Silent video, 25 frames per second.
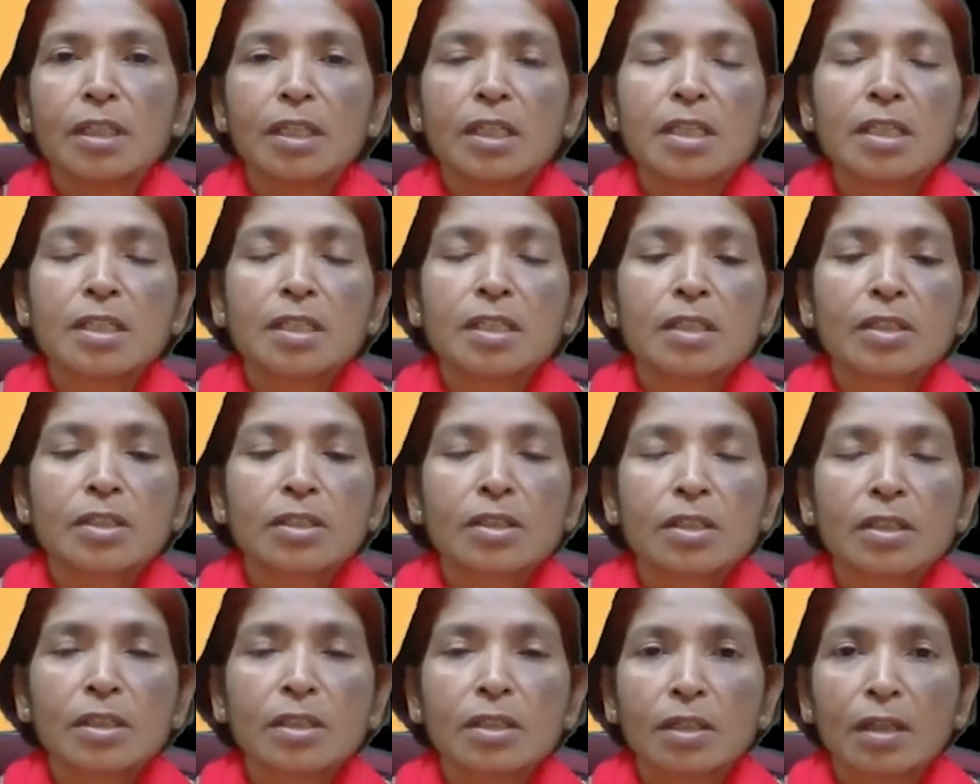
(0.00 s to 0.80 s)

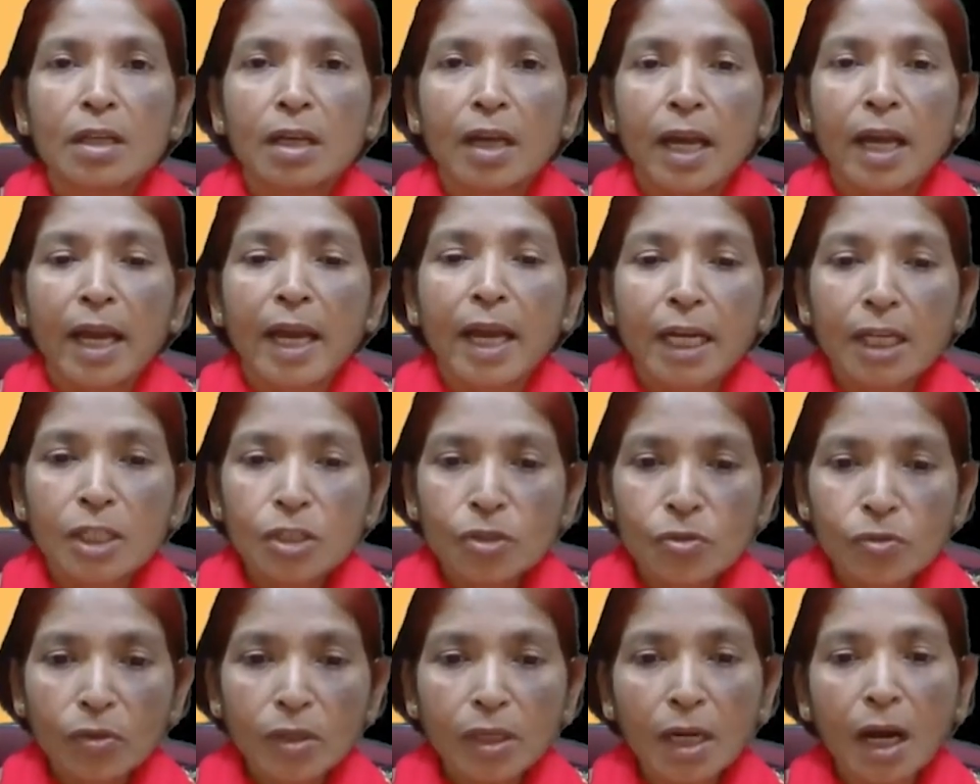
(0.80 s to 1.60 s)
is
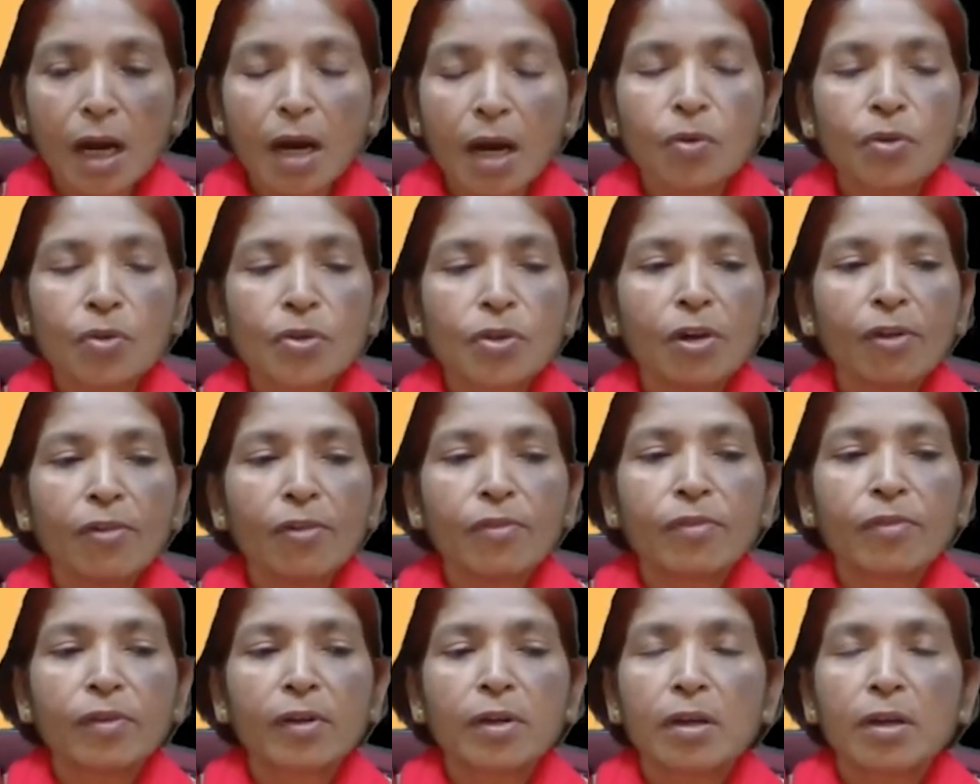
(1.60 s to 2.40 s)
actual out
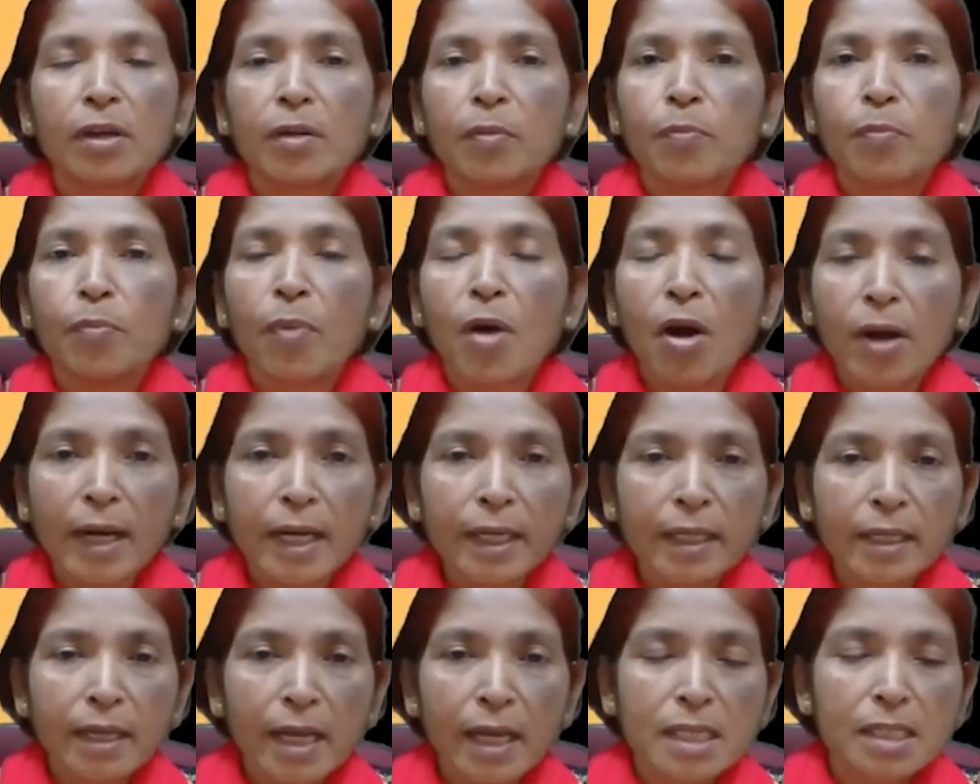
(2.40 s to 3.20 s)
of
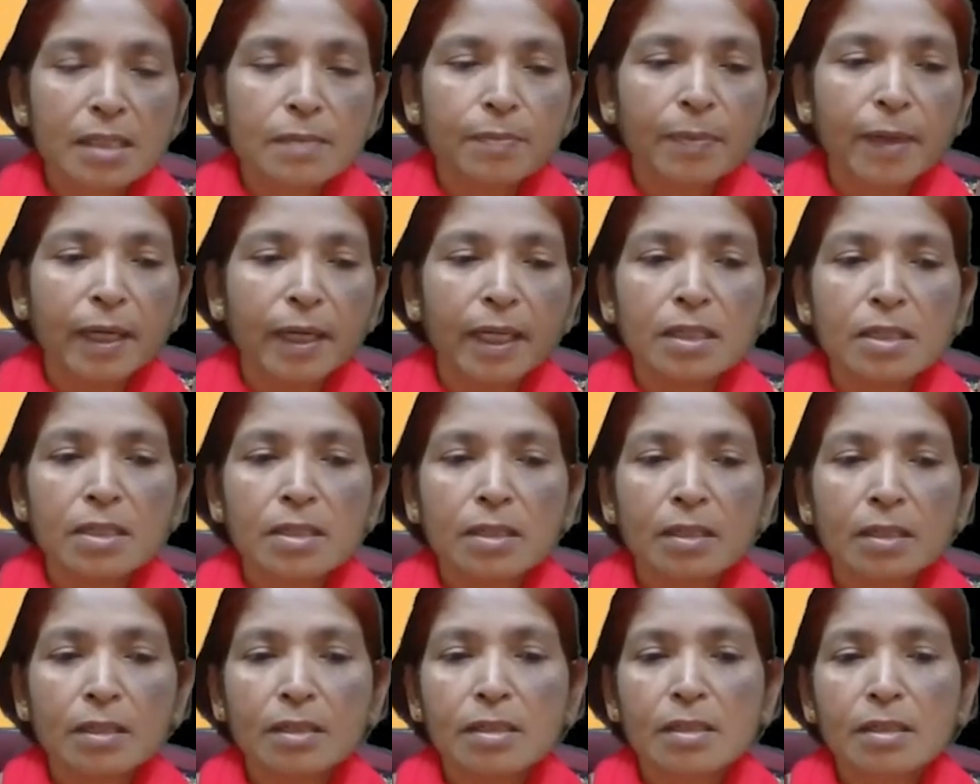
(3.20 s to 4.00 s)
pocket
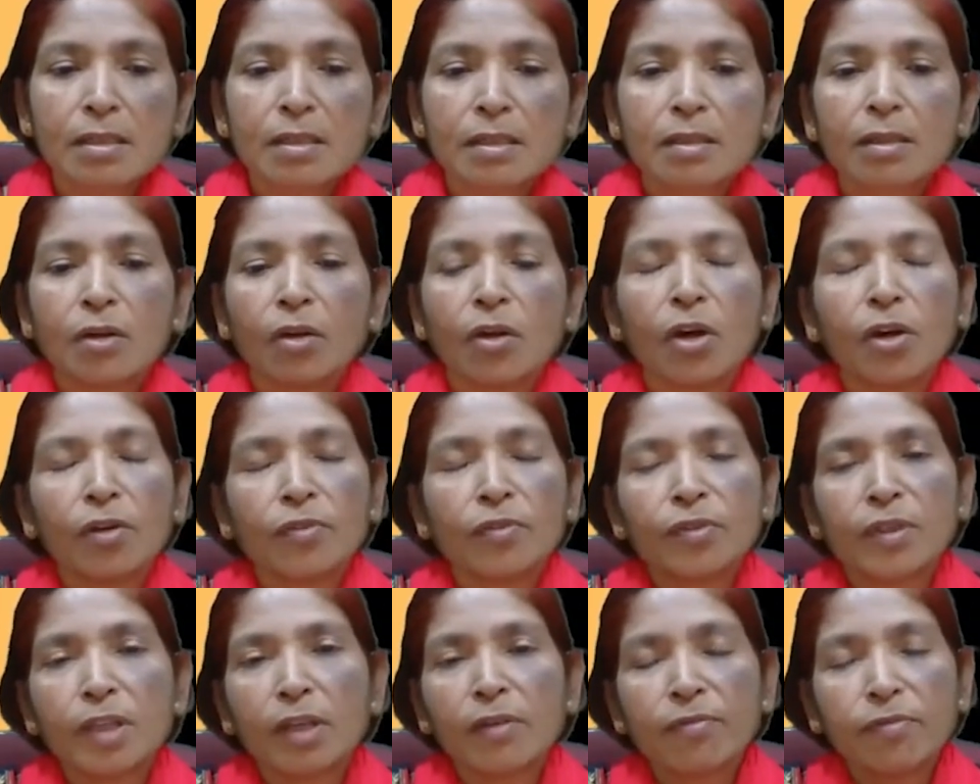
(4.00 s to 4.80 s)
expenditures
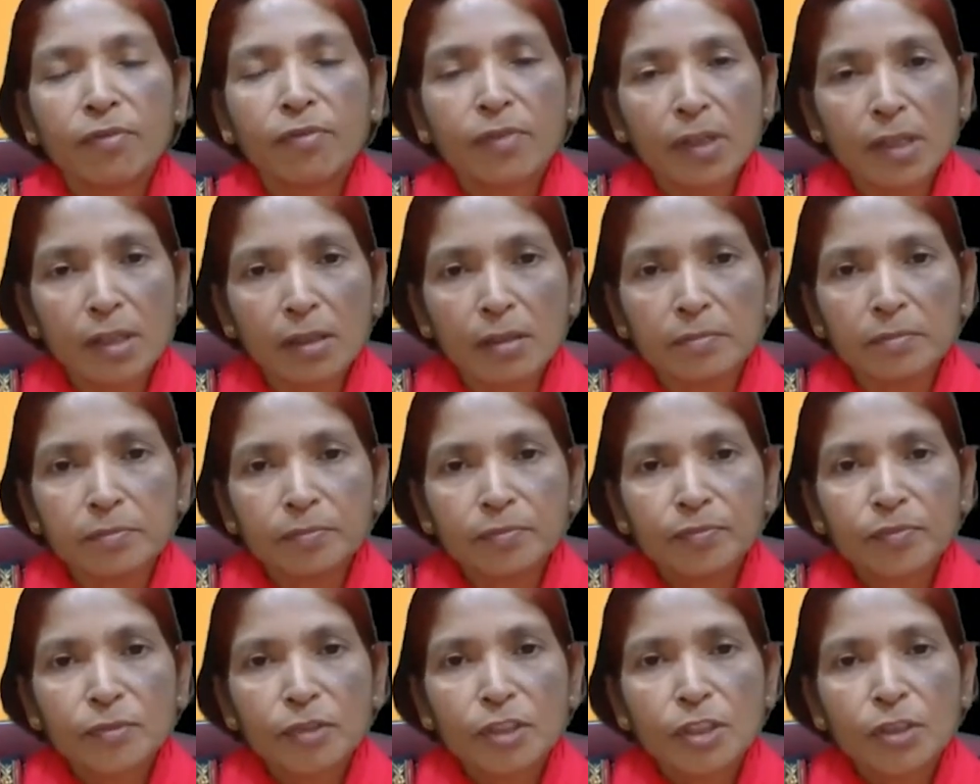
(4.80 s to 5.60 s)
of the
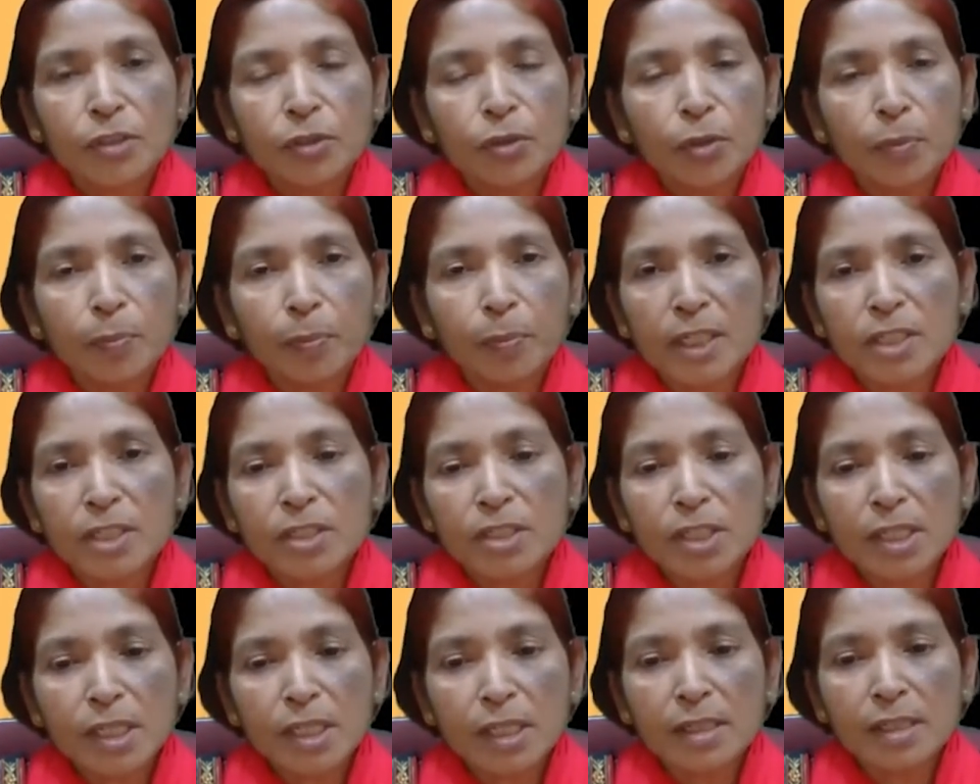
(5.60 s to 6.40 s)
firm to
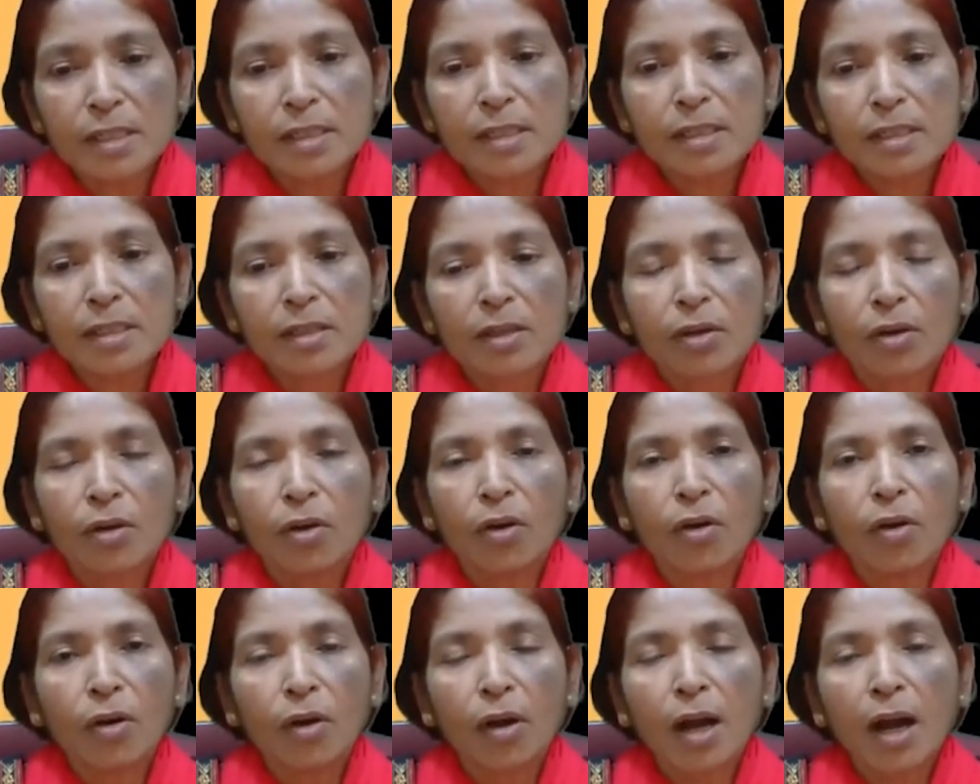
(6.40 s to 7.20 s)
purchase
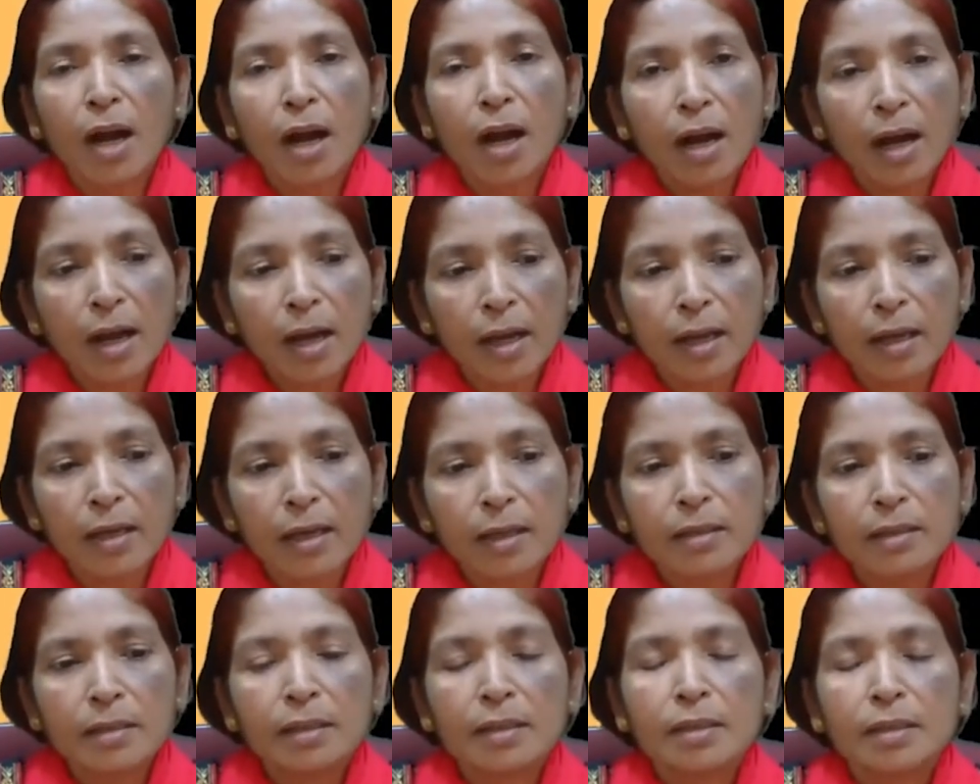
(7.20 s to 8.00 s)
or
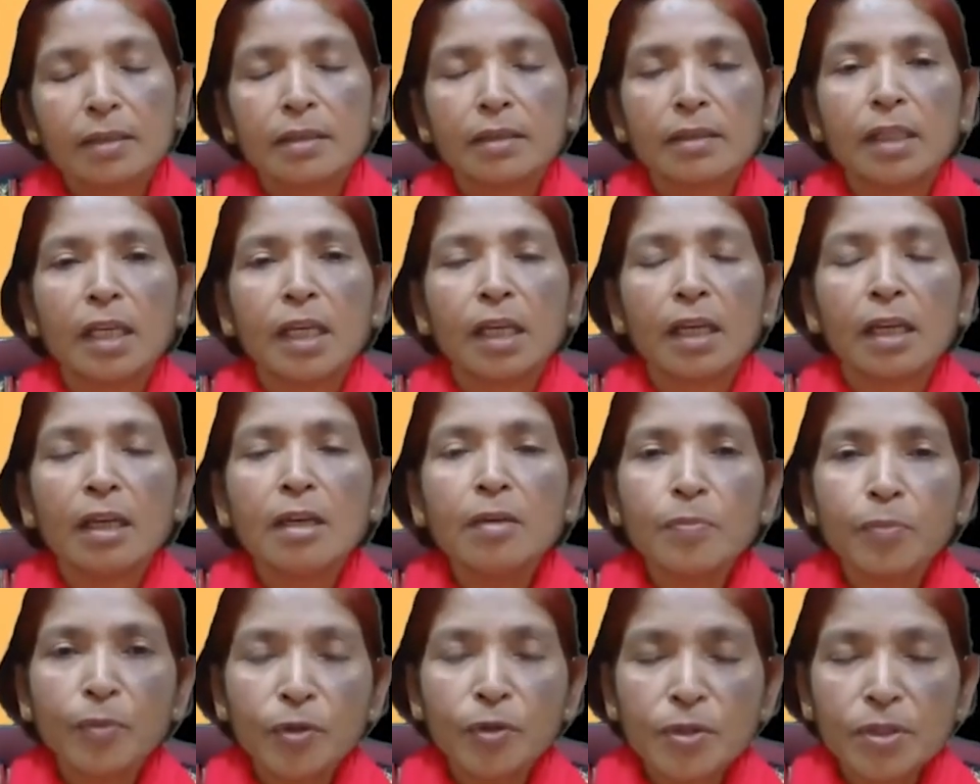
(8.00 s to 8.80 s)
hire the
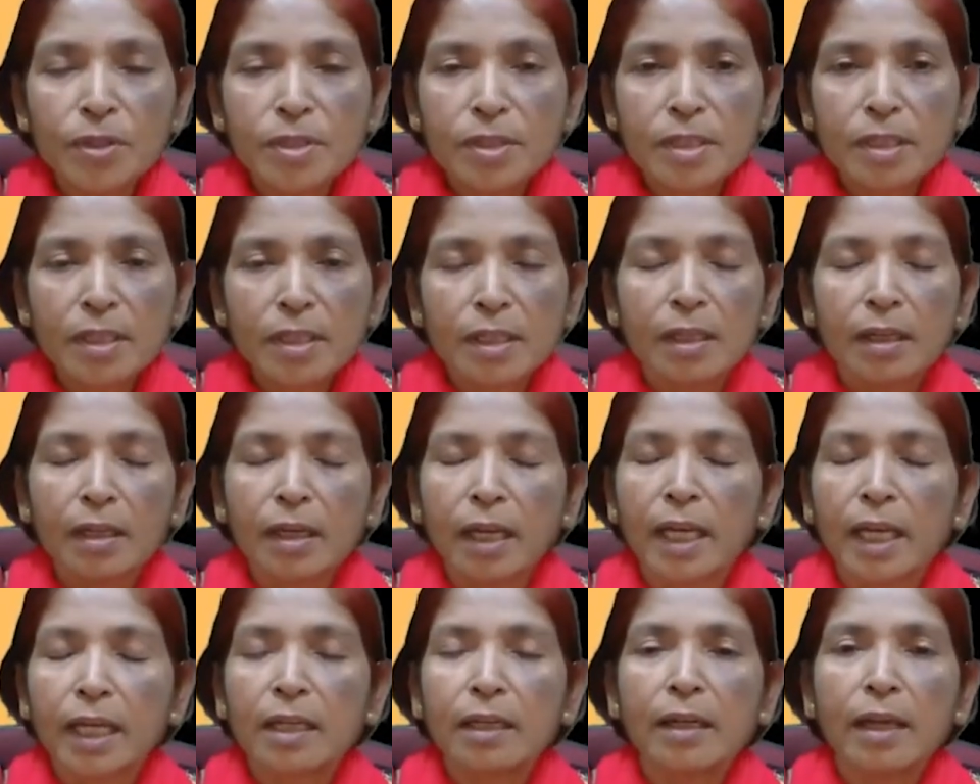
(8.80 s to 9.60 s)
inputs
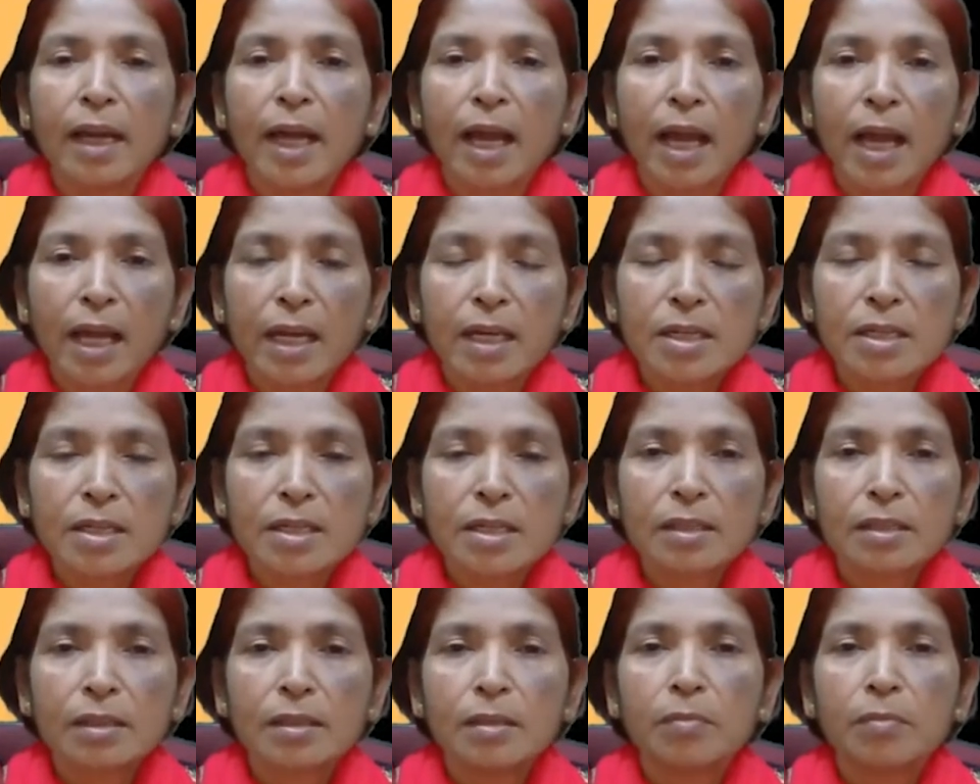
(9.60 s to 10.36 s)
like land,